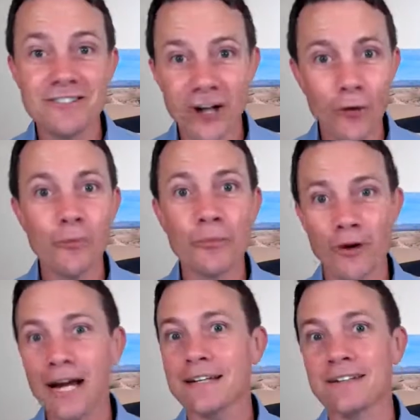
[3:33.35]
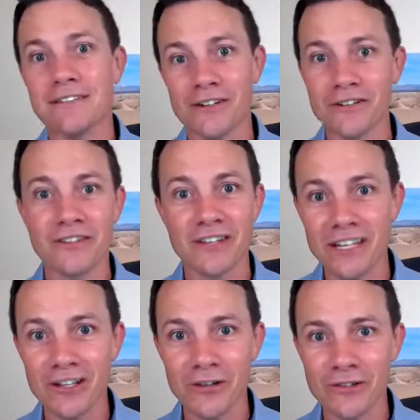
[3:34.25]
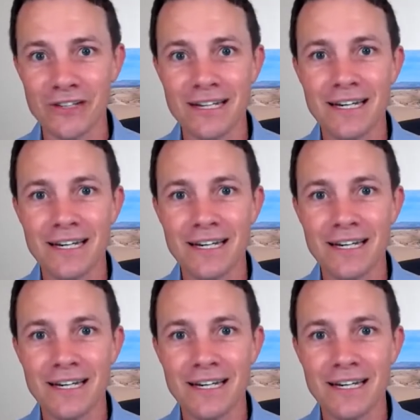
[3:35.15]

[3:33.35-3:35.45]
don't practice their skills.